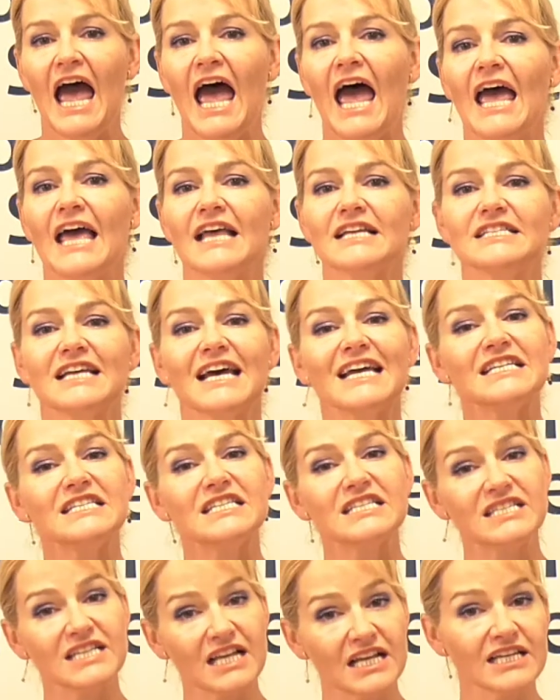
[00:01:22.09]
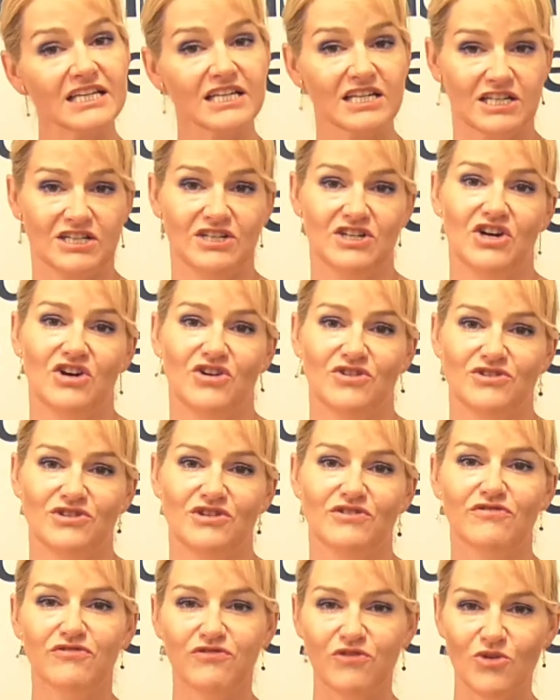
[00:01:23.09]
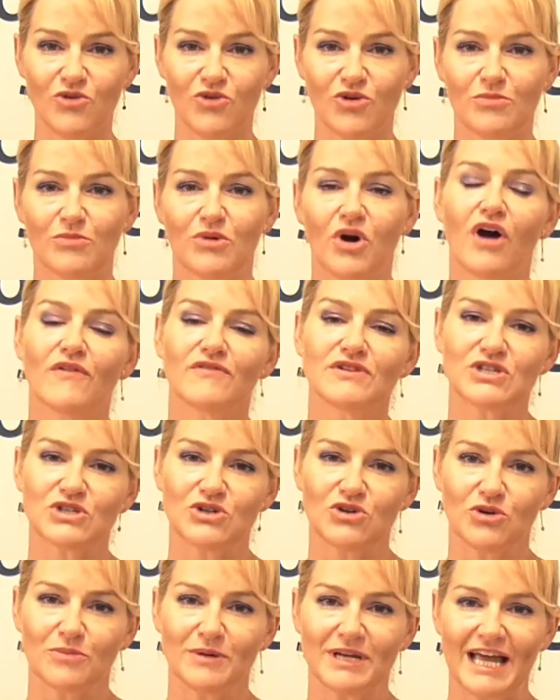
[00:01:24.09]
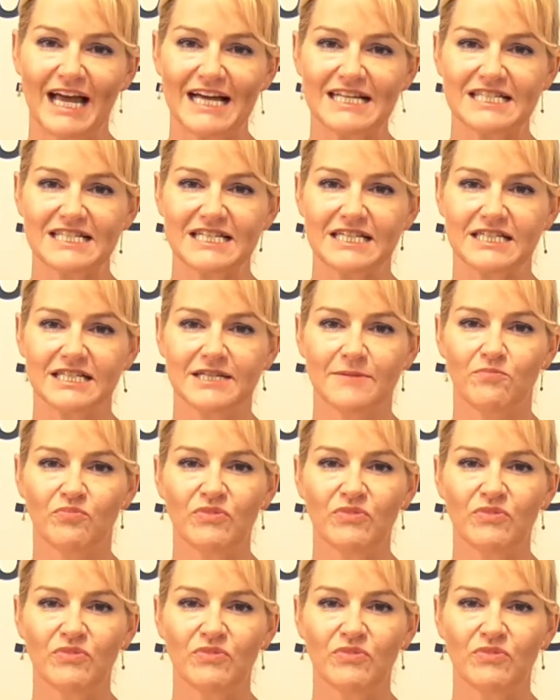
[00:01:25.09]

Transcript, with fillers: and a silicon-coated form of ascorbic acid.